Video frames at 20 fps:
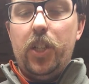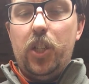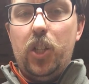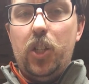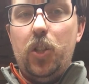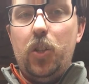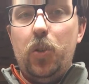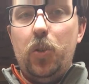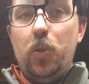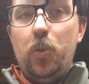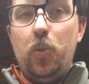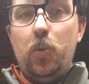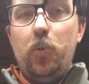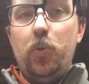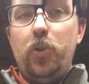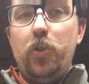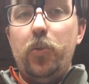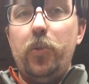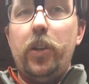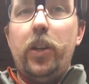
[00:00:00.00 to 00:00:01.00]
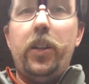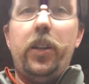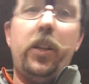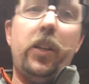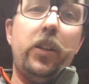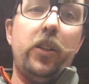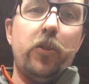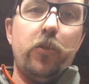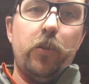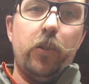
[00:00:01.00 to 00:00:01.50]
you do not
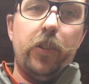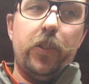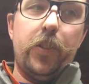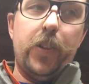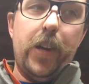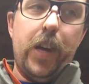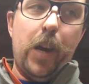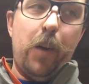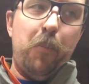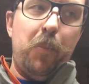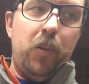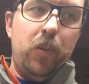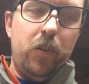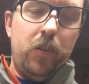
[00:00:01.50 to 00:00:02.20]
need to drill and tap.